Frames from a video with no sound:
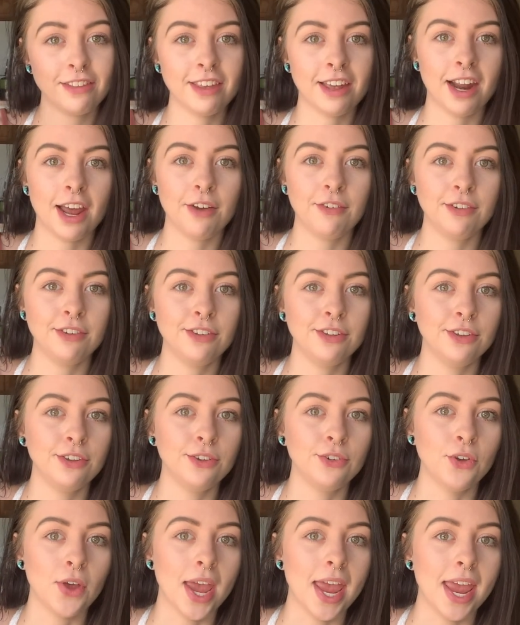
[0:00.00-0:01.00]
that I would
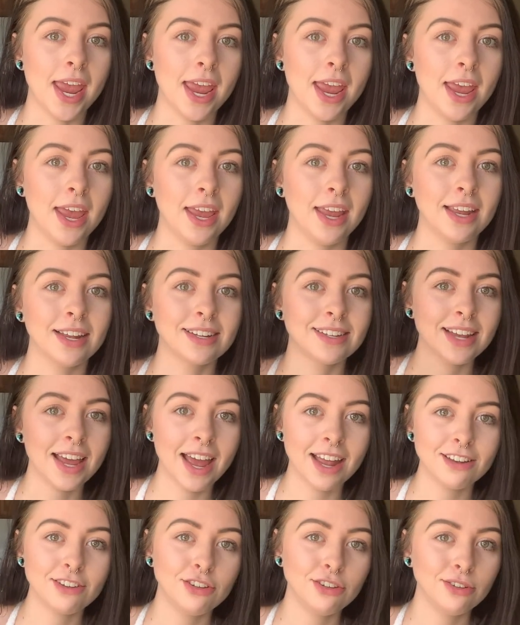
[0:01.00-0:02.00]
do a
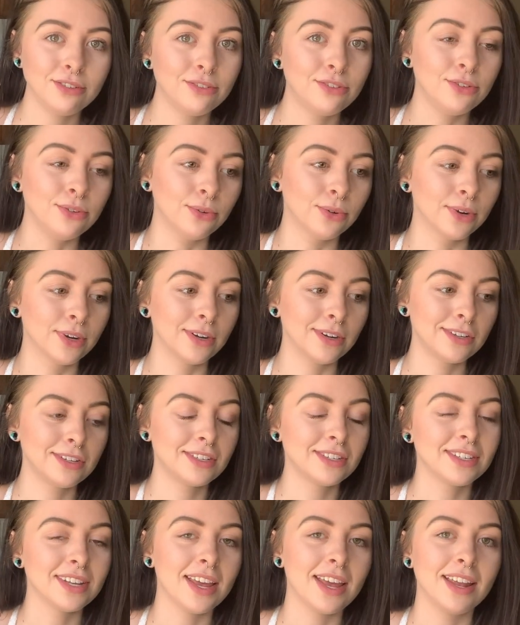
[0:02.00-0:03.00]
tattoo tour
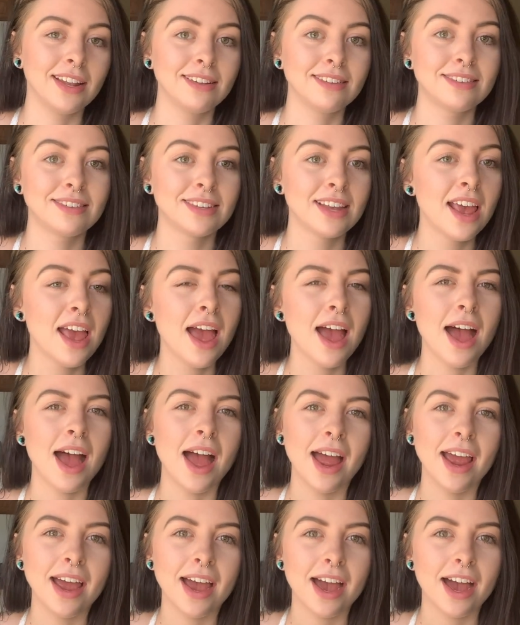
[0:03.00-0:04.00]
since
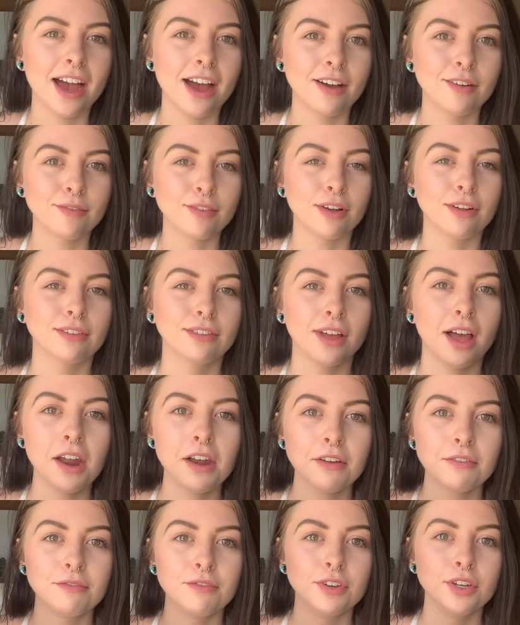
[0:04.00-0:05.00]
I have a lot
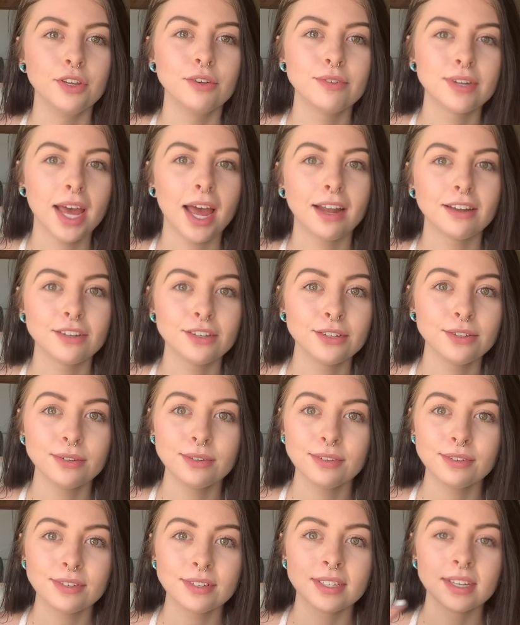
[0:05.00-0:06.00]
of new
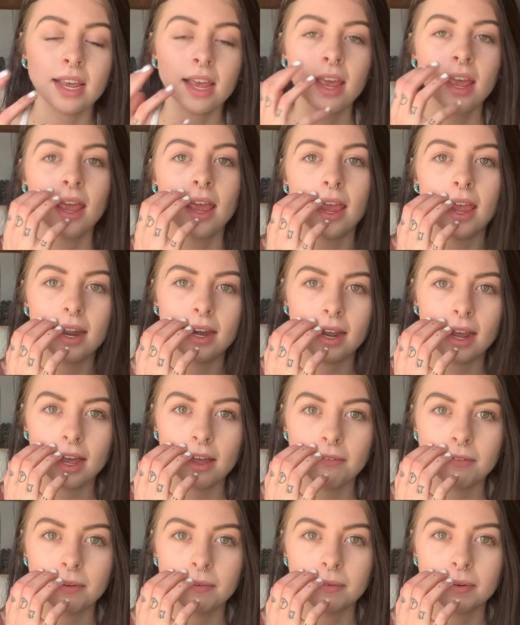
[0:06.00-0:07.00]
tattoos and I
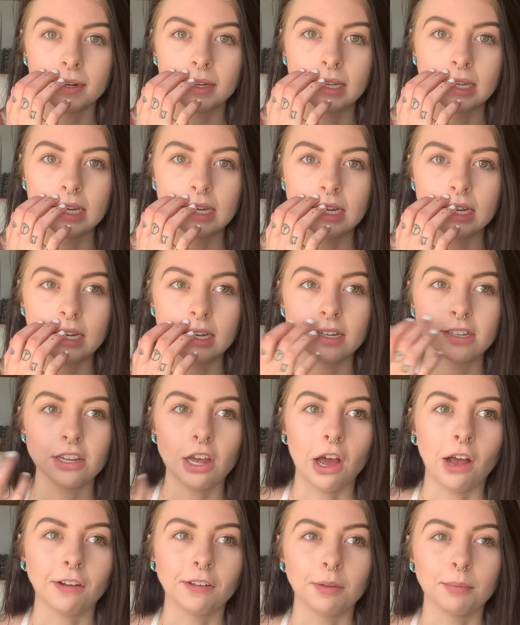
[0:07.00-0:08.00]
haven't really
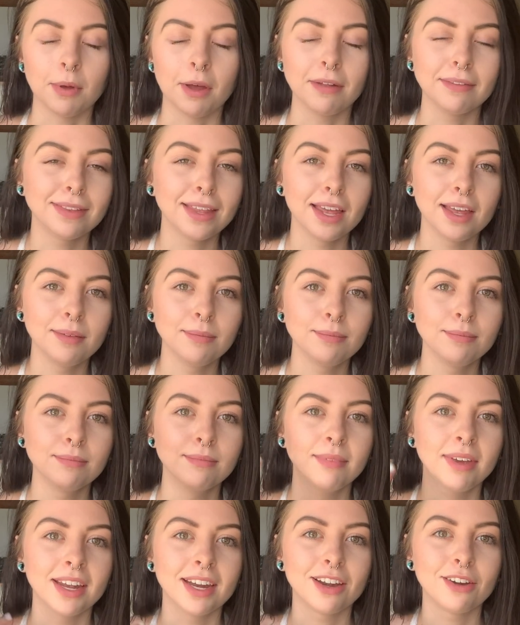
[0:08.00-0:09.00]
talked about them.
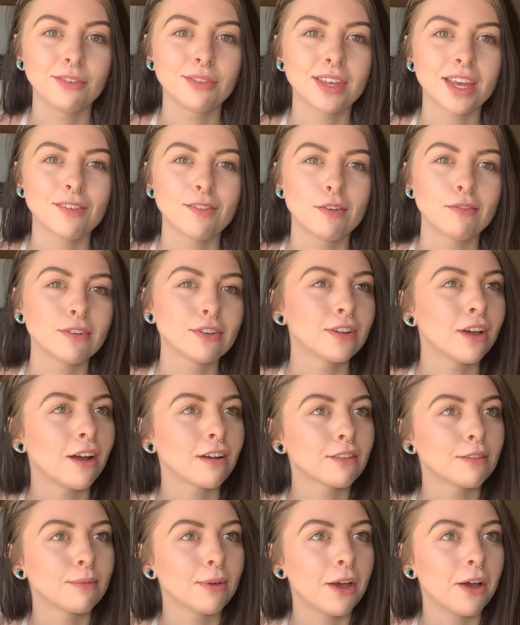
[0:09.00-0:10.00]
And I don't think I've ever
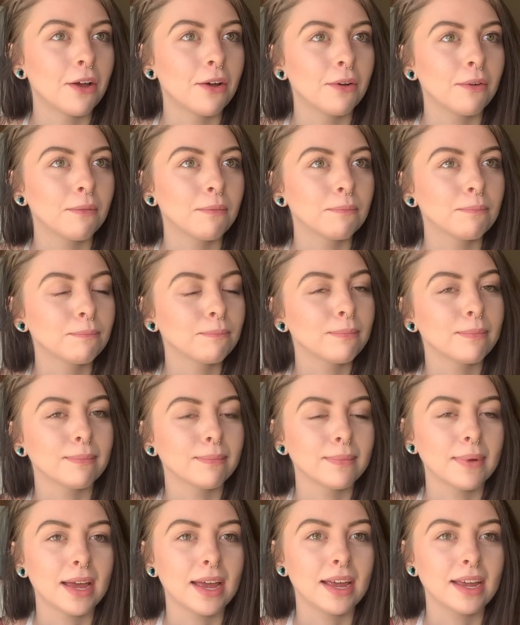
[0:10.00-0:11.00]
talked about
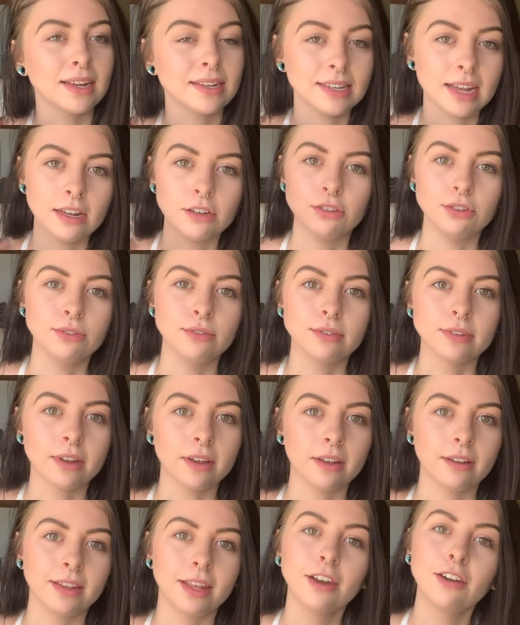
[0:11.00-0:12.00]
my tattoos
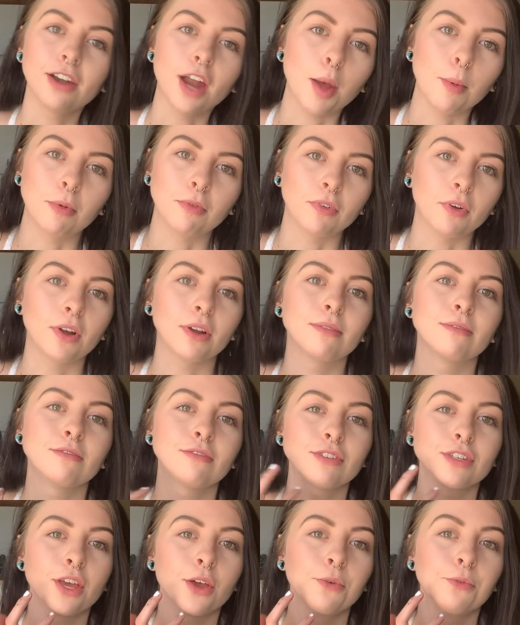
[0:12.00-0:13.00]
on the internet before.
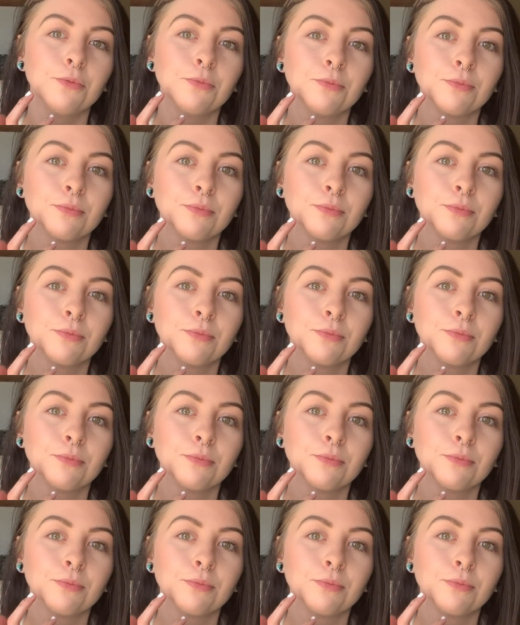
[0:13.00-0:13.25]
So